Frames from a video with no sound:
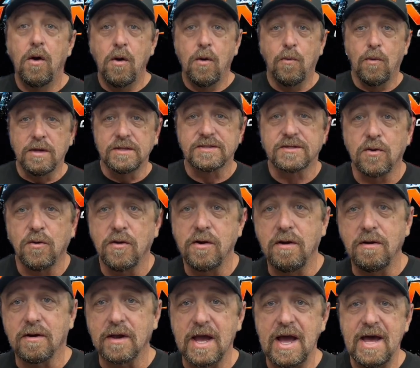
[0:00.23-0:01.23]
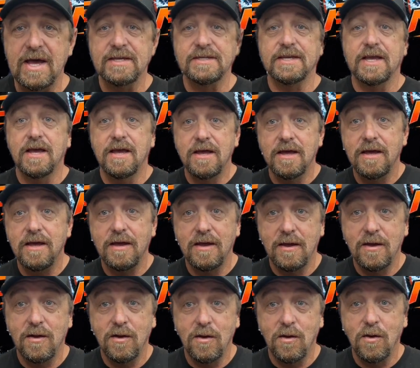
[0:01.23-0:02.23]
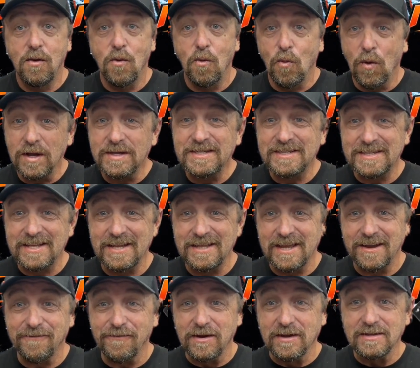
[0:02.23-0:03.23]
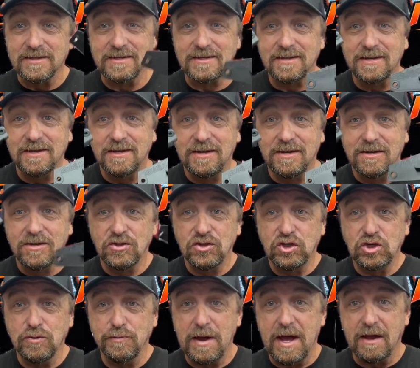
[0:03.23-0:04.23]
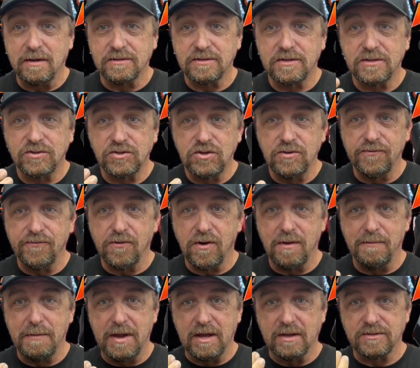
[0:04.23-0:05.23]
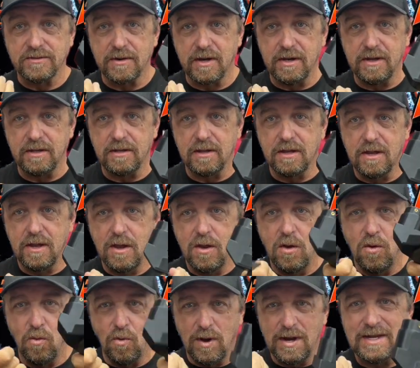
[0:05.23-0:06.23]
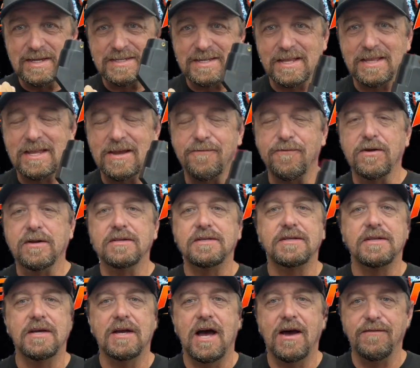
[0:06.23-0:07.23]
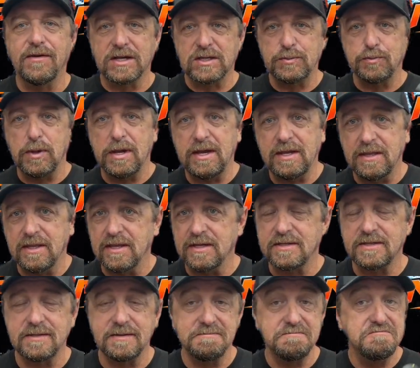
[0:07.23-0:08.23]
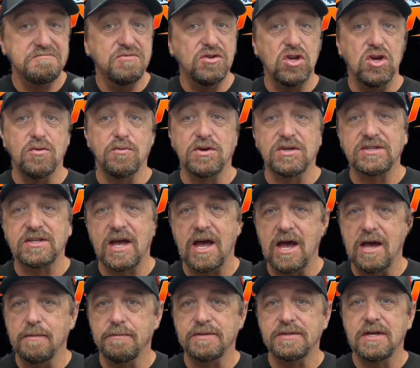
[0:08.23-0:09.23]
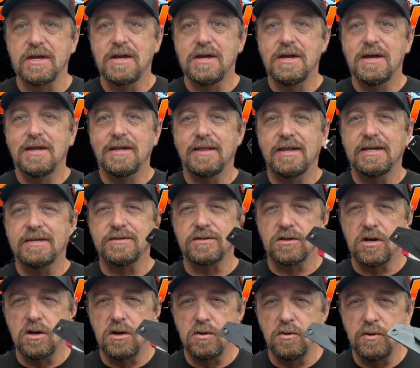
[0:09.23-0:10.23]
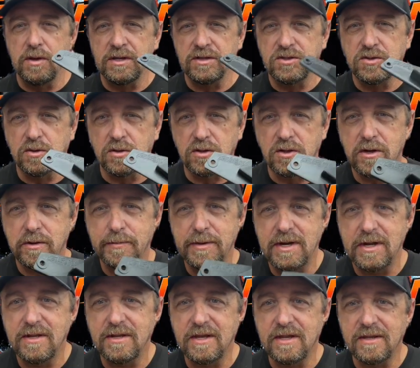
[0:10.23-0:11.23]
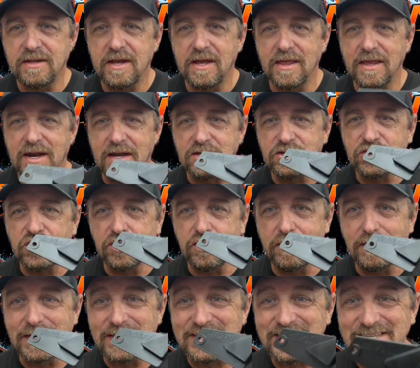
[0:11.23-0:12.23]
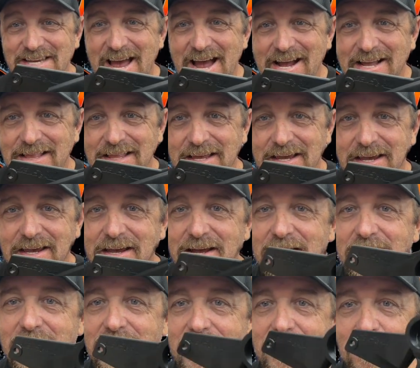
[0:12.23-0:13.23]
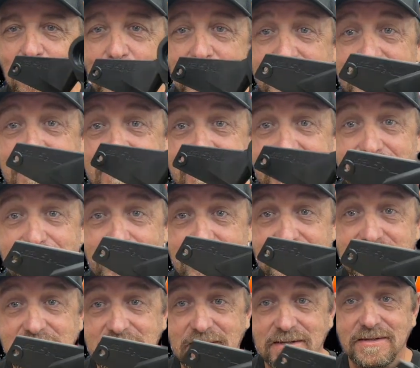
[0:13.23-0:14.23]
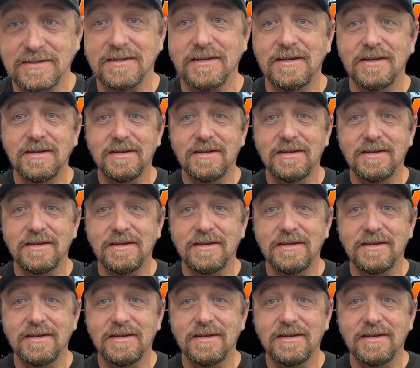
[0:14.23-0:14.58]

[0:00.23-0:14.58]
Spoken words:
What's going on, guys? What's the difference? Two mounts, two front mounts, right? What is the difference? I've explained this numerous times. Let's go into a little bit of detail and I'll show you exactly what the difference is.